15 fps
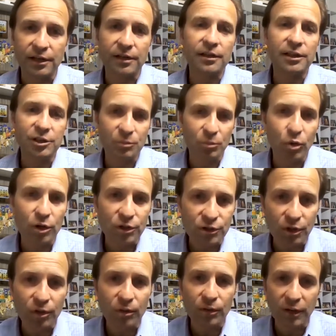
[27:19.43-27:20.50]
at least more
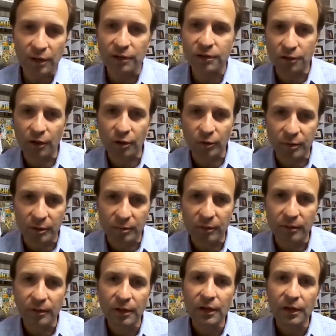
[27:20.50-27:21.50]
so than younger people.